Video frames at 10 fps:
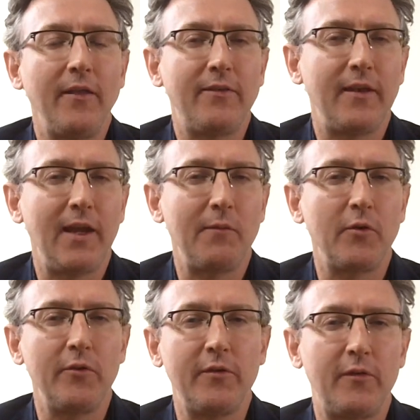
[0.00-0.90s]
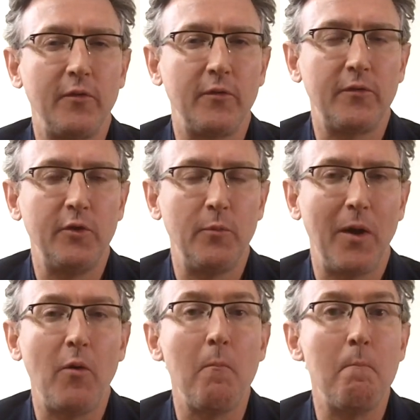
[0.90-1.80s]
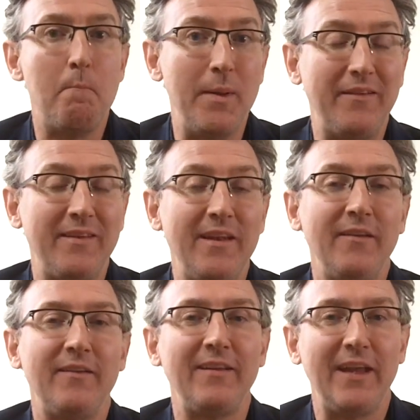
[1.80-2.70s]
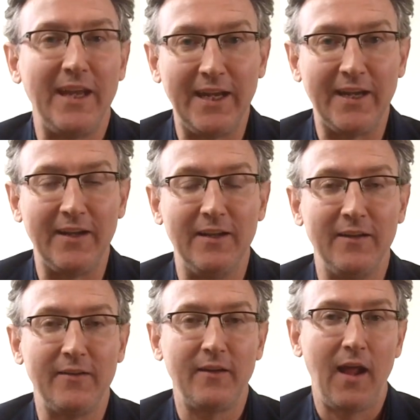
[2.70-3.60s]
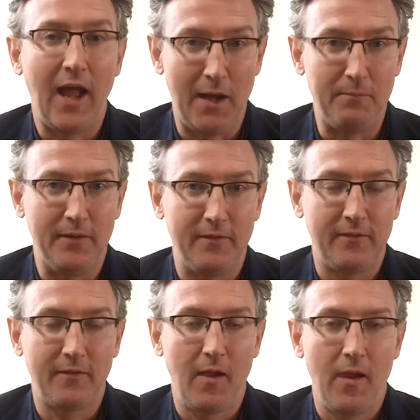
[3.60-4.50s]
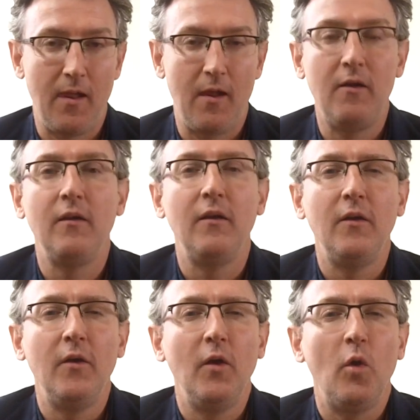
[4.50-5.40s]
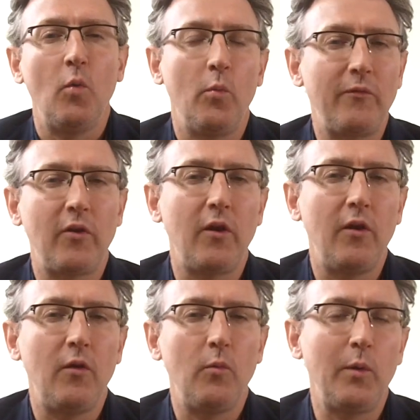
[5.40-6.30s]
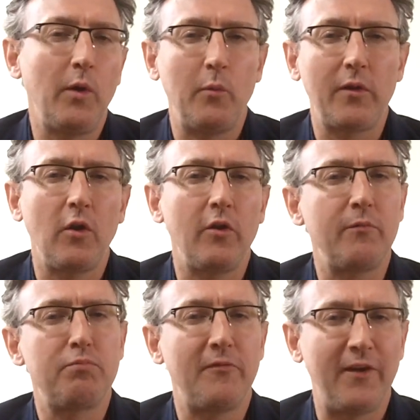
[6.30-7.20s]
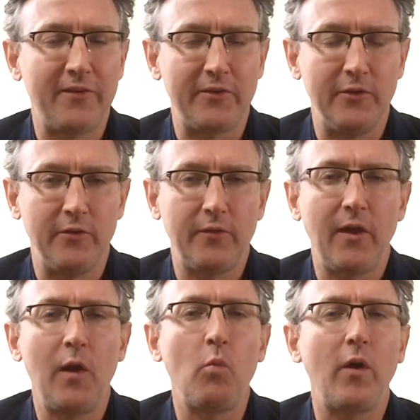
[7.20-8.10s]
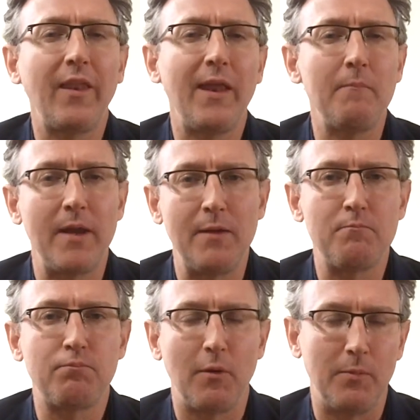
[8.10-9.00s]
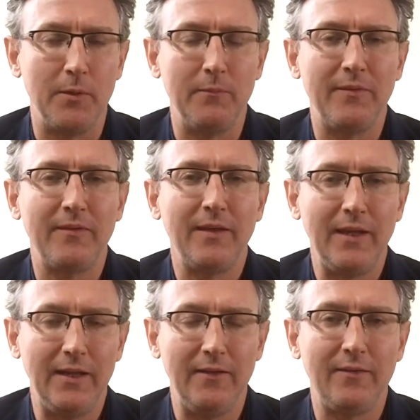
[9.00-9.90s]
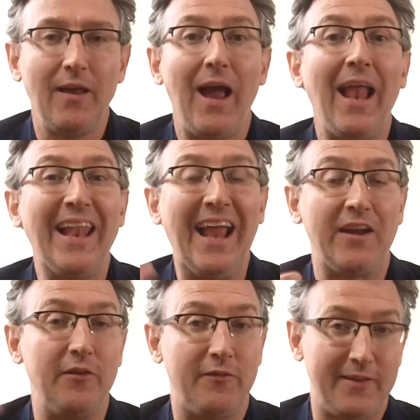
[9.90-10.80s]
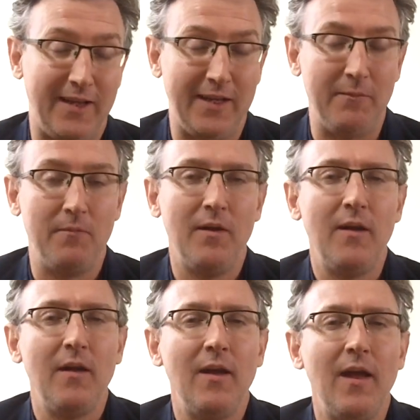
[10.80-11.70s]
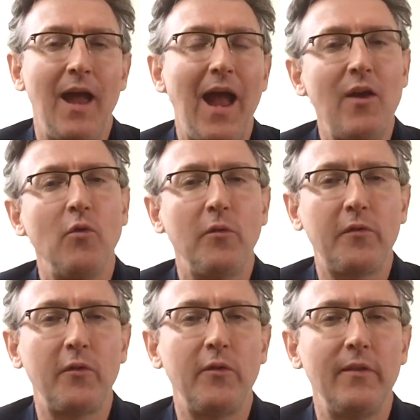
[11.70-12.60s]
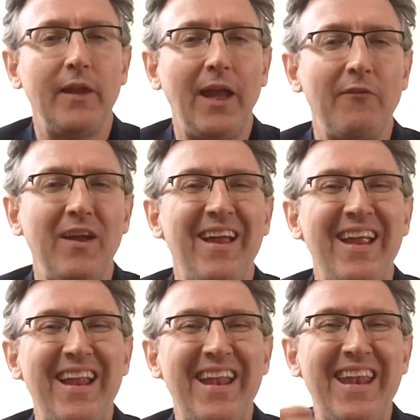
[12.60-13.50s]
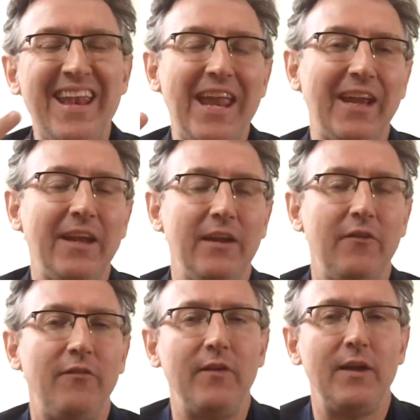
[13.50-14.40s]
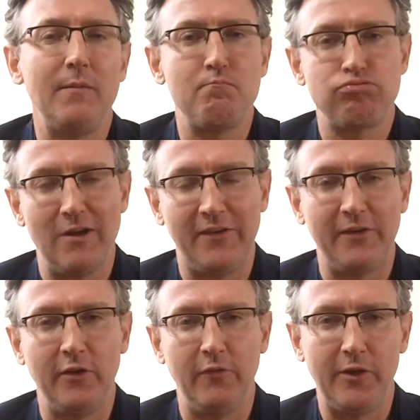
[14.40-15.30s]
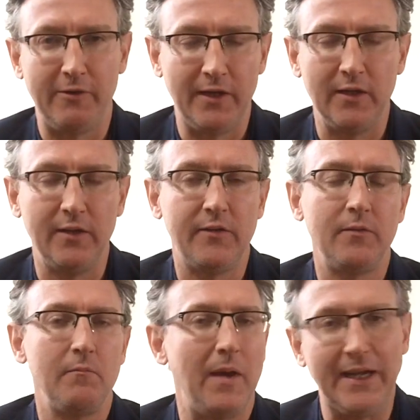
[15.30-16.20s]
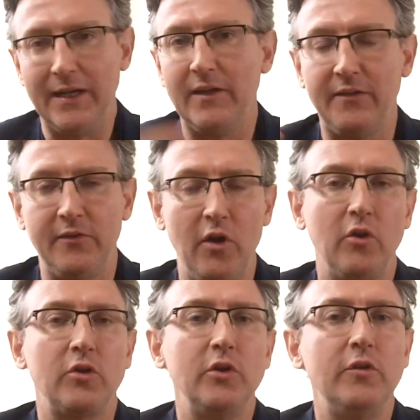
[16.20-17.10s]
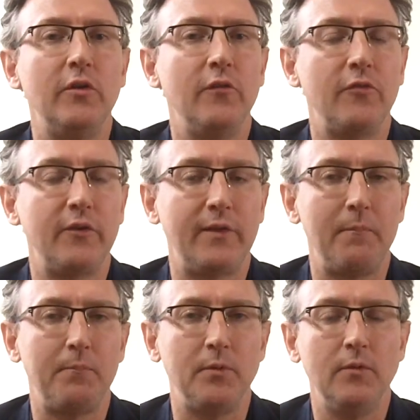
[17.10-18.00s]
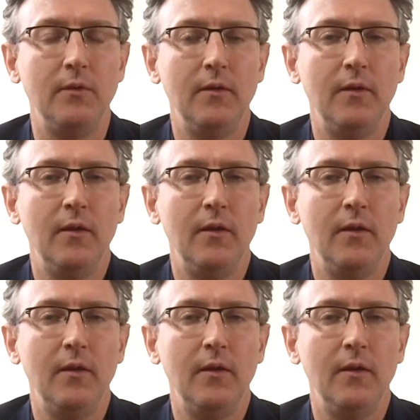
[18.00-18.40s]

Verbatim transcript: And today I'm going to talk to you about business English habits. We've got a, we work with a lot of professionals and one of their main problems is a lack of time. And also they have a negative impression of their English. My English is not good for example.